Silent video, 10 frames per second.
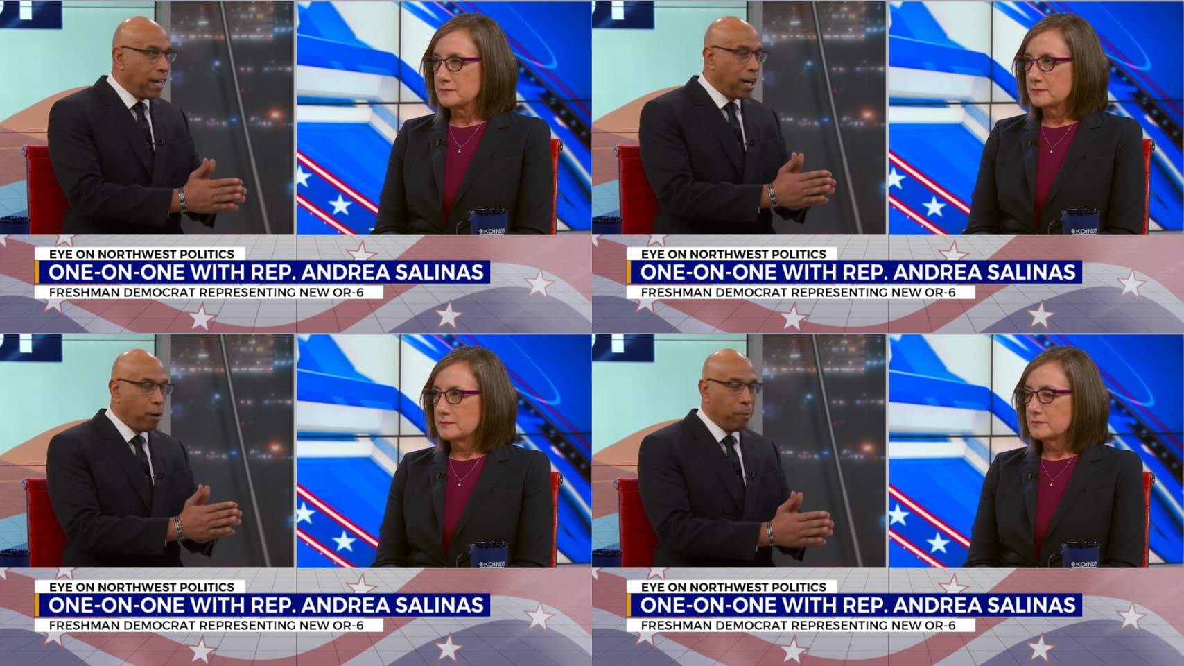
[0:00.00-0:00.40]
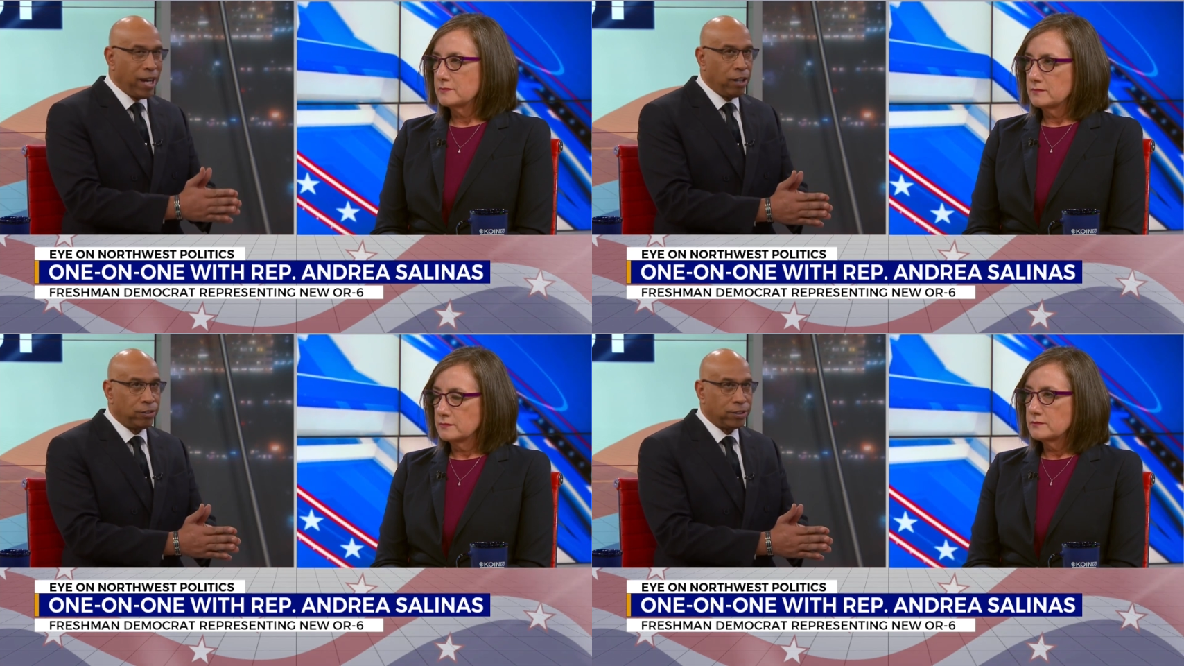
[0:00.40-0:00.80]

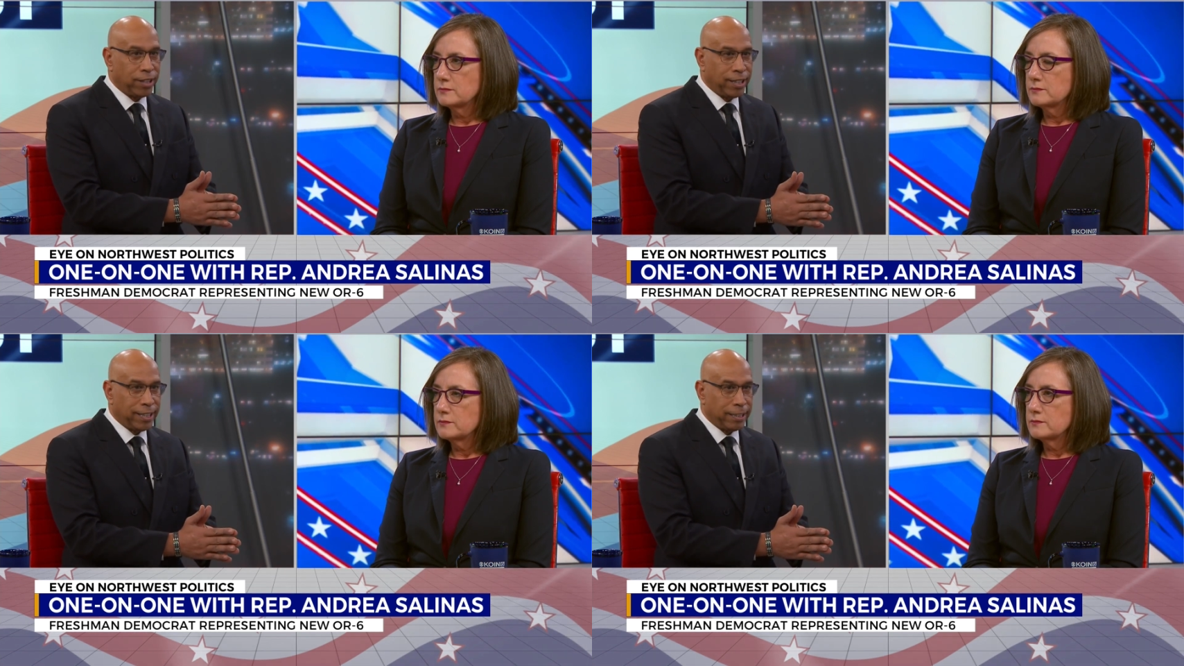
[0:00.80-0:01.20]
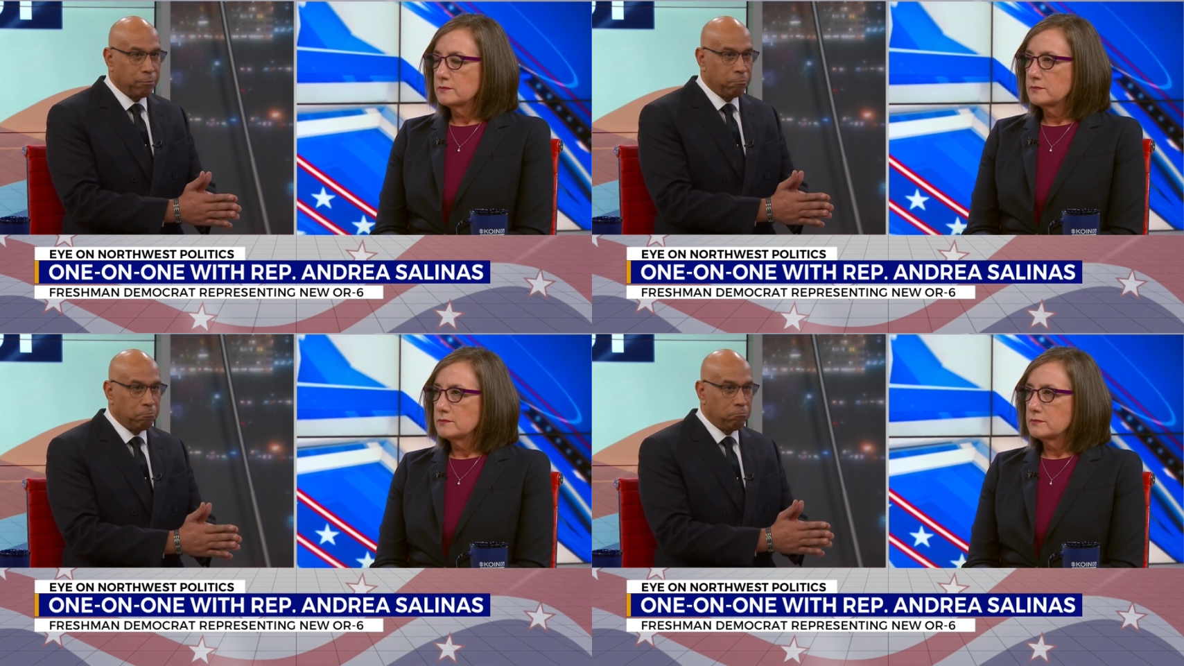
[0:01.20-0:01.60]
Speaker 1: about uh,
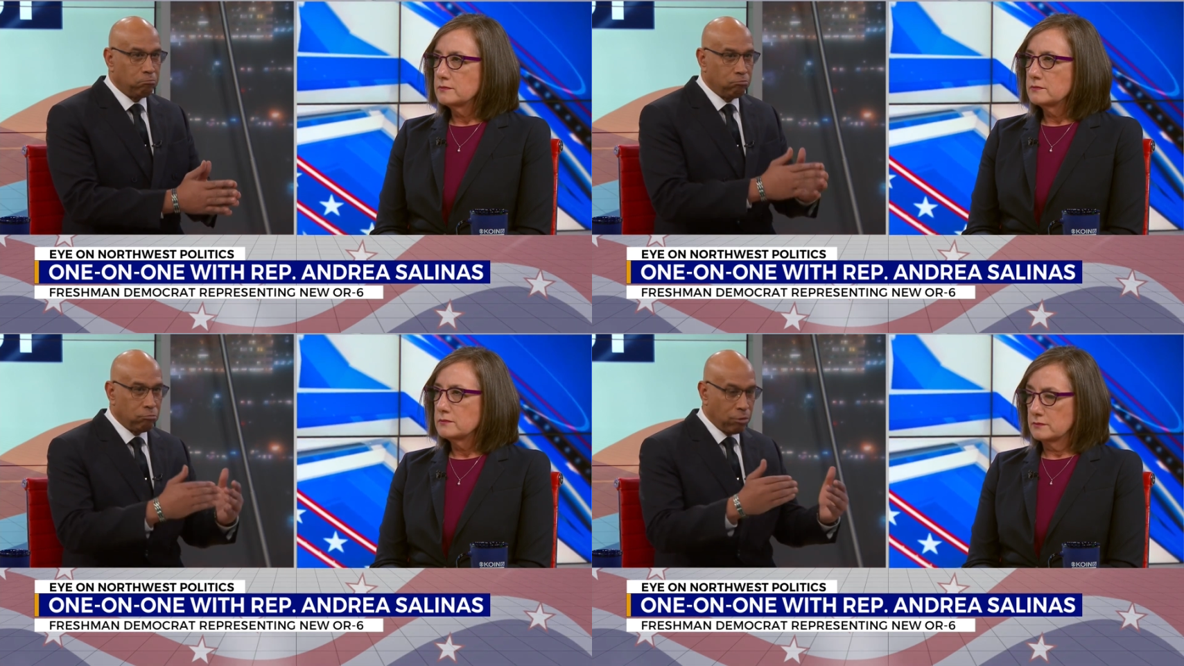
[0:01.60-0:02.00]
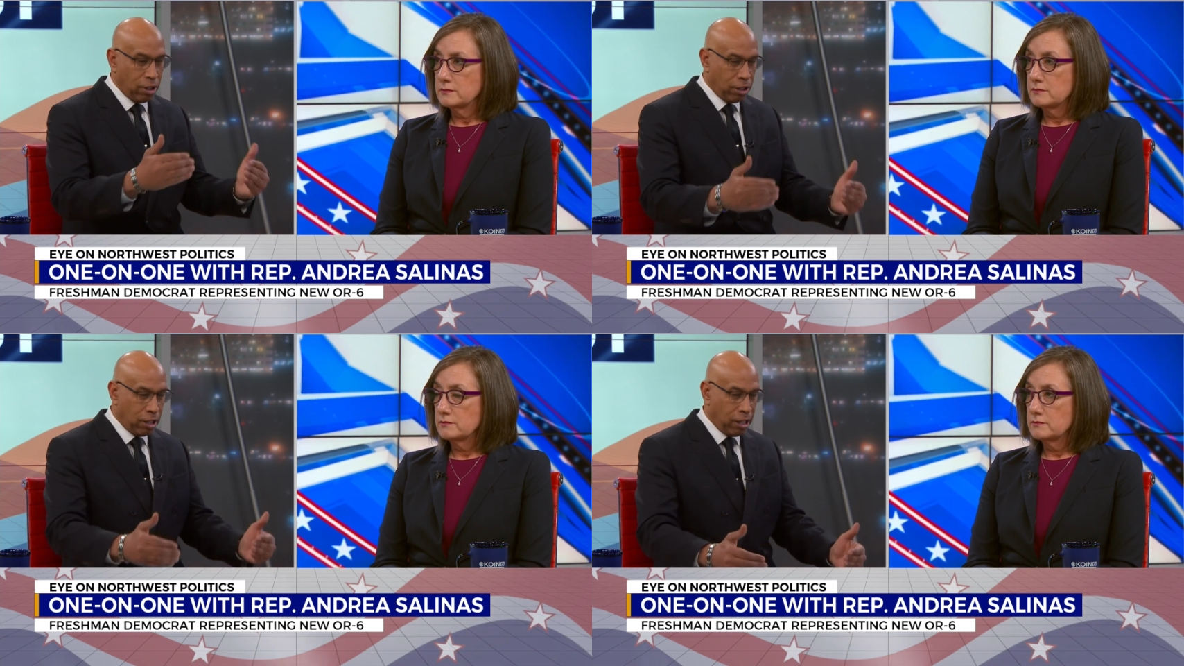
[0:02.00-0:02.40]

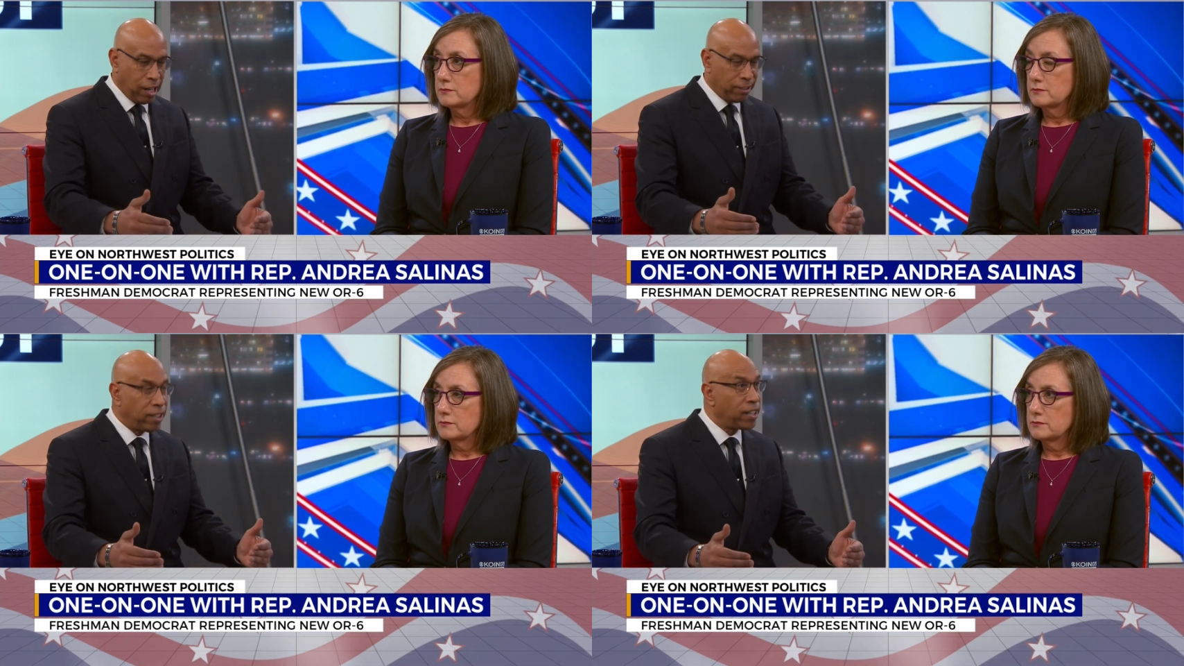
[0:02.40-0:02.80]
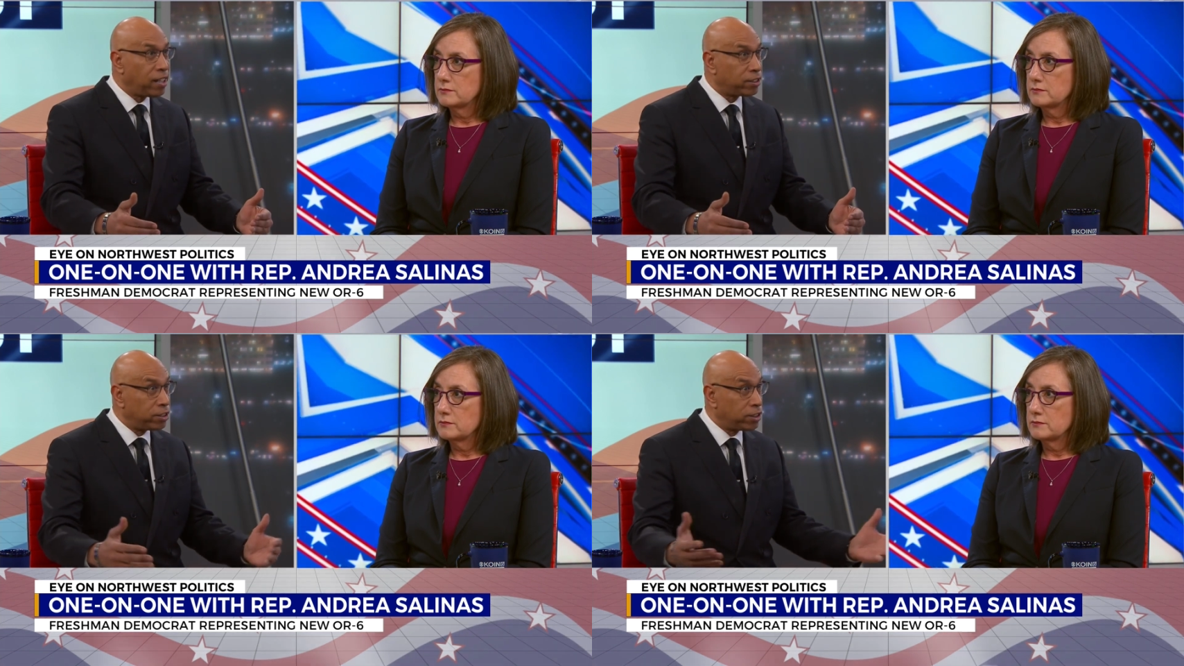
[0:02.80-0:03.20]
uh, high
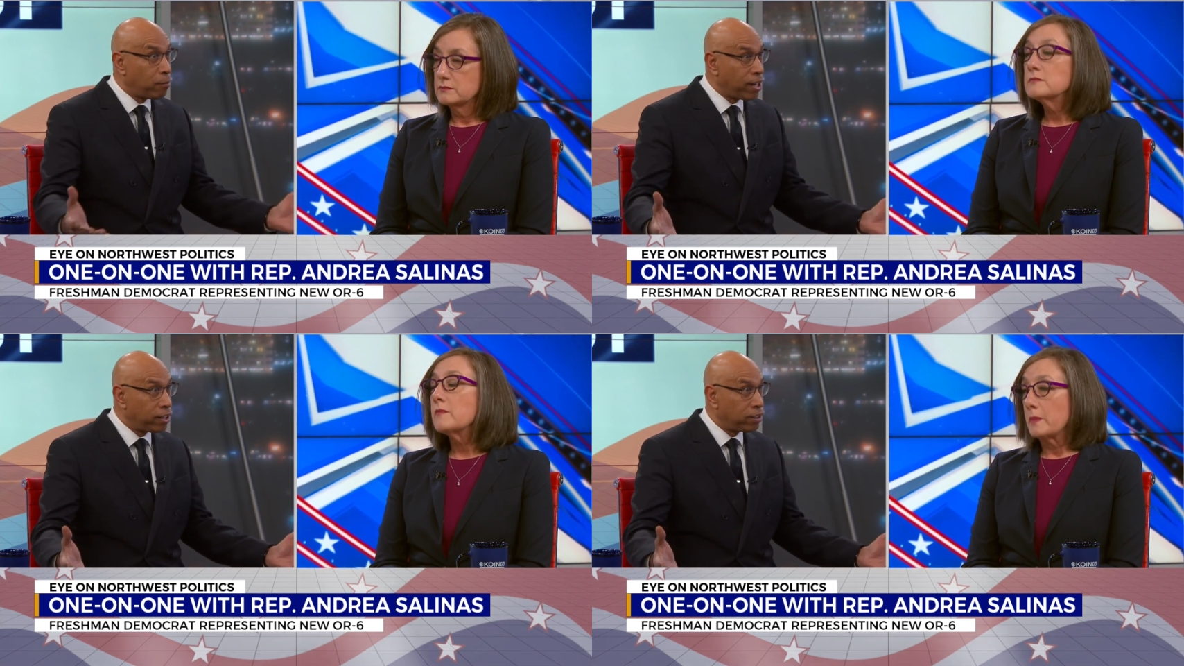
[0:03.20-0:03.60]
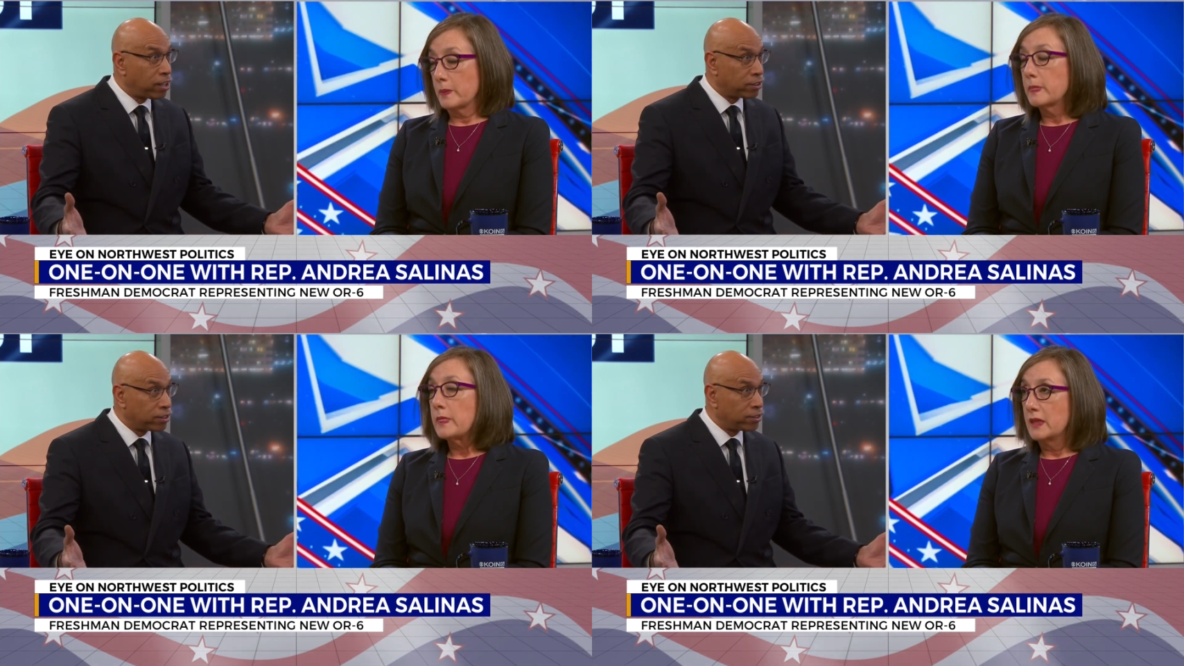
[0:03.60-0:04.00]
technology,
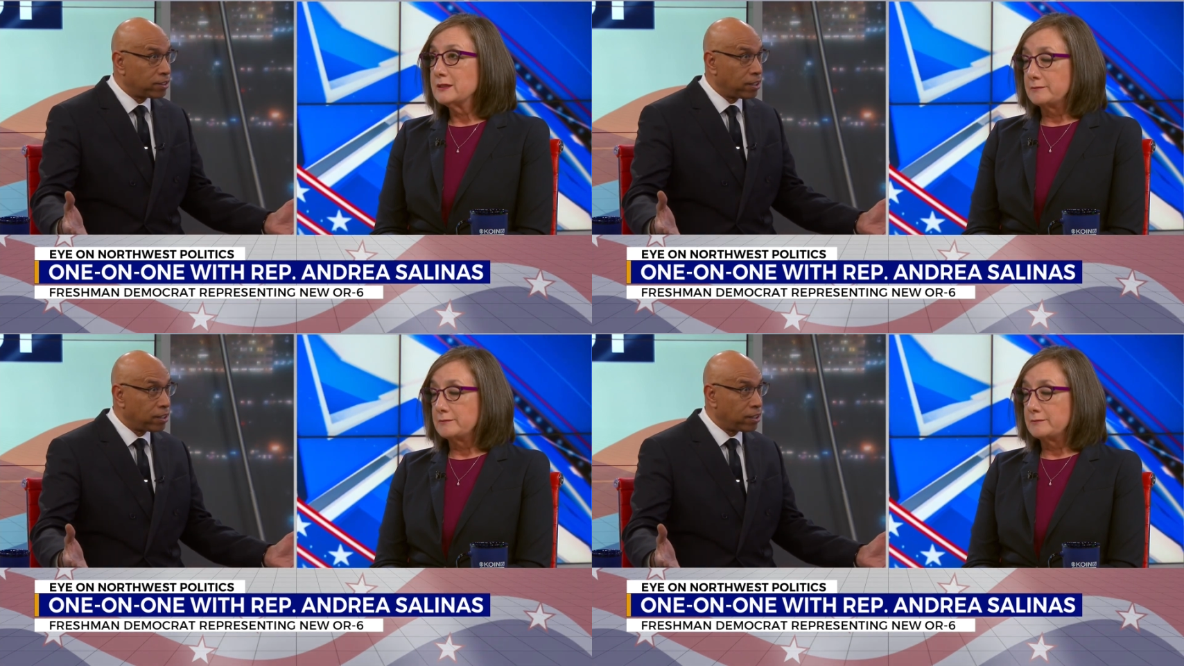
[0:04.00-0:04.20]
semiconductors.